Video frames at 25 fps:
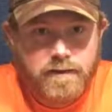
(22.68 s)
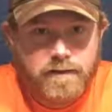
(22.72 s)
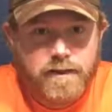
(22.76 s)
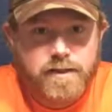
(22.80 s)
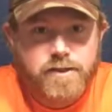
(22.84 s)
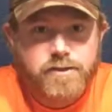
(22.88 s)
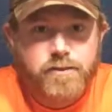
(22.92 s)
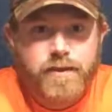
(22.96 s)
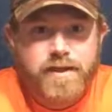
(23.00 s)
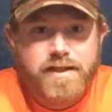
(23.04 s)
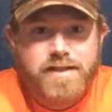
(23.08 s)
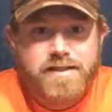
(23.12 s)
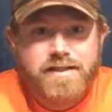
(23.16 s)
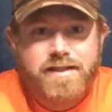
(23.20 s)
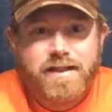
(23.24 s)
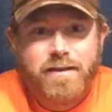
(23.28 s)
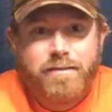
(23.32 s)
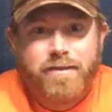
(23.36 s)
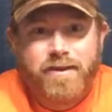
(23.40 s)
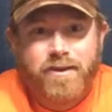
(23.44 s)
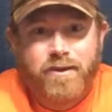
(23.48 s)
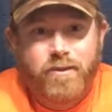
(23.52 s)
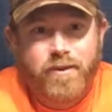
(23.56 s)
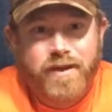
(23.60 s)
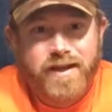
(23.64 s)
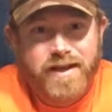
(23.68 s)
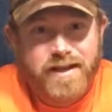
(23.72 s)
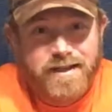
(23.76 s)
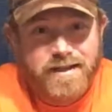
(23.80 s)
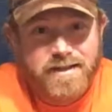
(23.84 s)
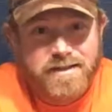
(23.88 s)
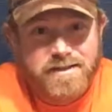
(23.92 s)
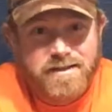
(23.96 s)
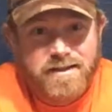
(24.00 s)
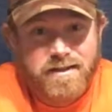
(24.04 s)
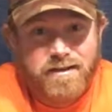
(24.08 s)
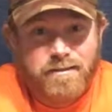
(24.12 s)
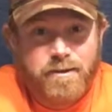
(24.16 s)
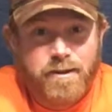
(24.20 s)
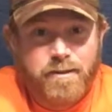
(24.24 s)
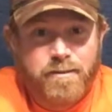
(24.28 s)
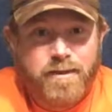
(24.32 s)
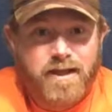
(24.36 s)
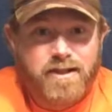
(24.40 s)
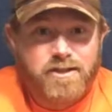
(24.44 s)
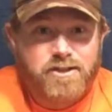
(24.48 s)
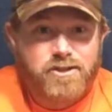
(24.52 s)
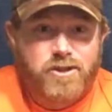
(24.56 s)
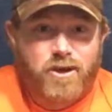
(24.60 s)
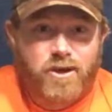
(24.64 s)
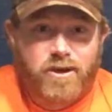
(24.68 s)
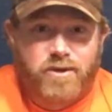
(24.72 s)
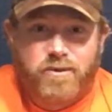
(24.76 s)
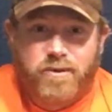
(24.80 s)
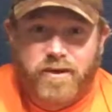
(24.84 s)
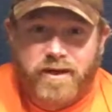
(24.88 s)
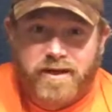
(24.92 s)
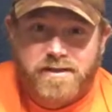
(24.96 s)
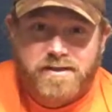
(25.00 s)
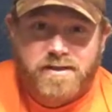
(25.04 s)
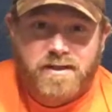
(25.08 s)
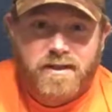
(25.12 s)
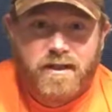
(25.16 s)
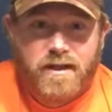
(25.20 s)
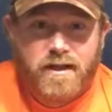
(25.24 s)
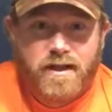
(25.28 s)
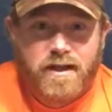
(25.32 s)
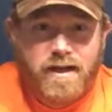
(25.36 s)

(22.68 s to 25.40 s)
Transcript: This week's tip of the week is going to be about shark rigs.